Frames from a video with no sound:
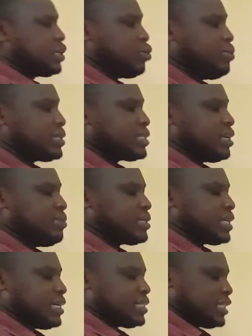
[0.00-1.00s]
cubic
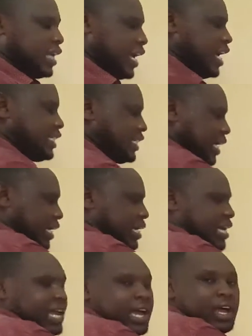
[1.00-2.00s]
centimeters
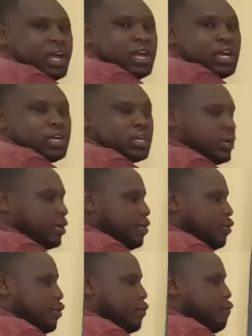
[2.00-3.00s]
entering here.
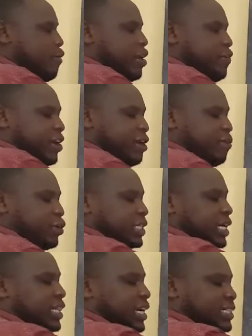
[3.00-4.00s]
Very, very
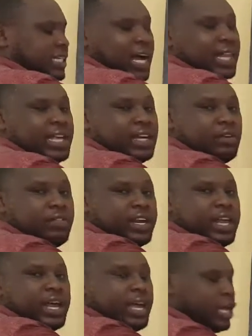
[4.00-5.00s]
important that at the end of the
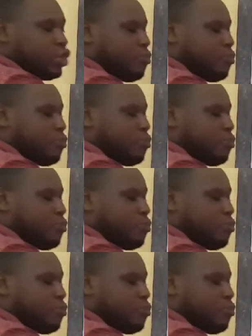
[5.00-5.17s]
day, you